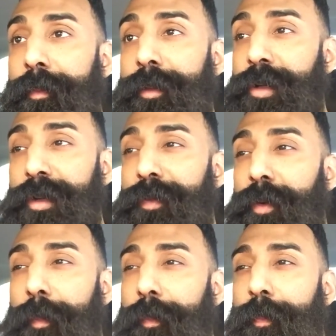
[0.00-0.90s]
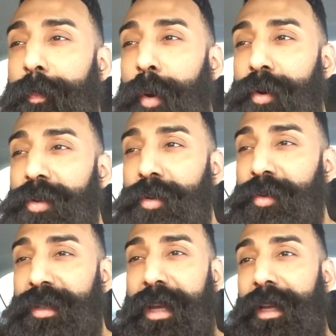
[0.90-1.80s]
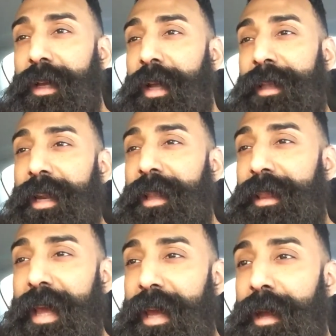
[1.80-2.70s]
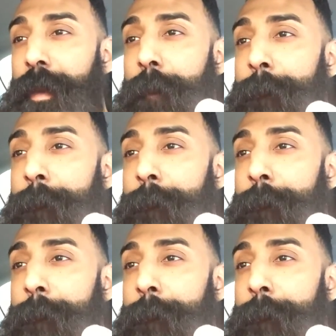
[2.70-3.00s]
just for personal sake, at the end of the day,